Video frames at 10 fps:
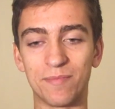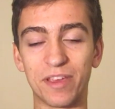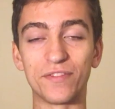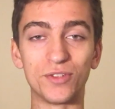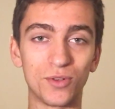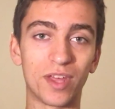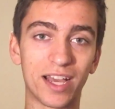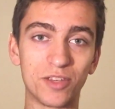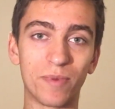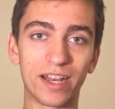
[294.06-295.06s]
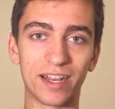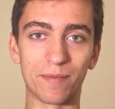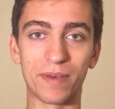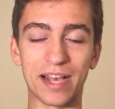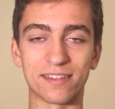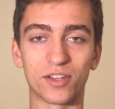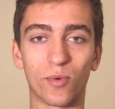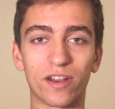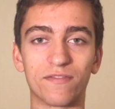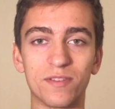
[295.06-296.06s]
if you do that, you might end up passing
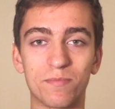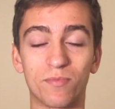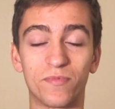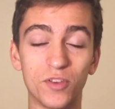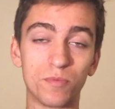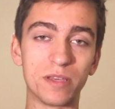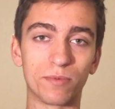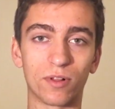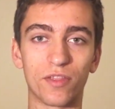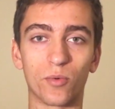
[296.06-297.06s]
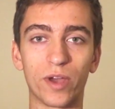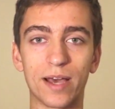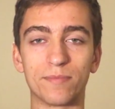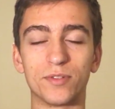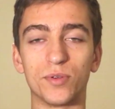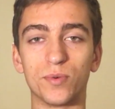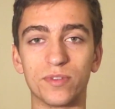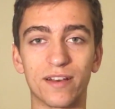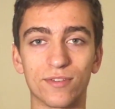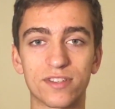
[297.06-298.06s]
quite a few people on the way up to
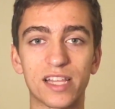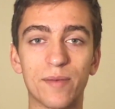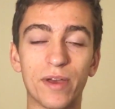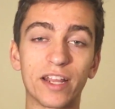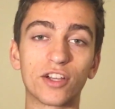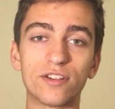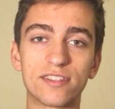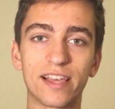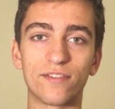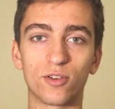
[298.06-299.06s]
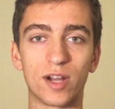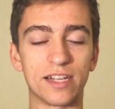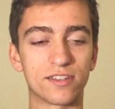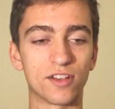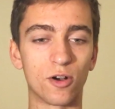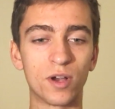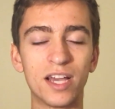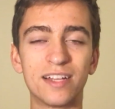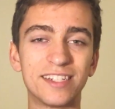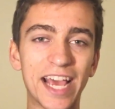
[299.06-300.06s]
Devil's Thumb, and it could save your race. So
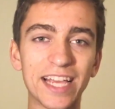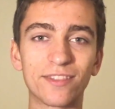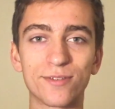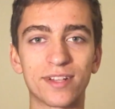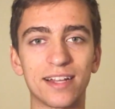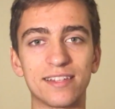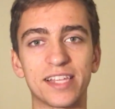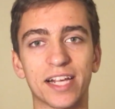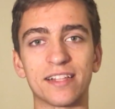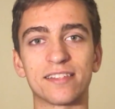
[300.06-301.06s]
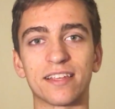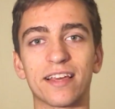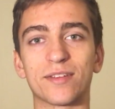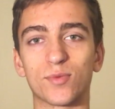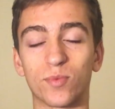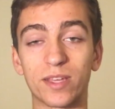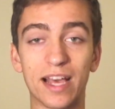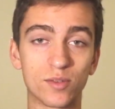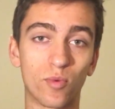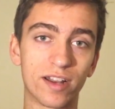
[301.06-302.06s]
take those 90 seconds and get
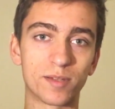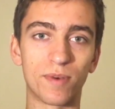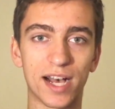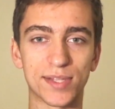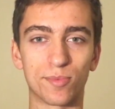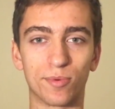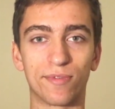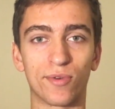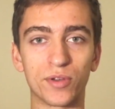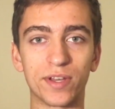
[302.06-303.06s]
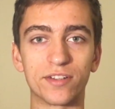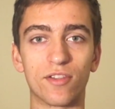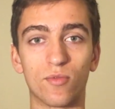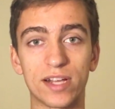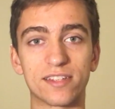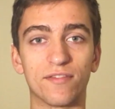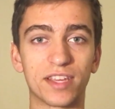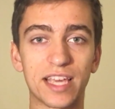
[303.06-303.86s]
as wet as possible before you enter the rest of the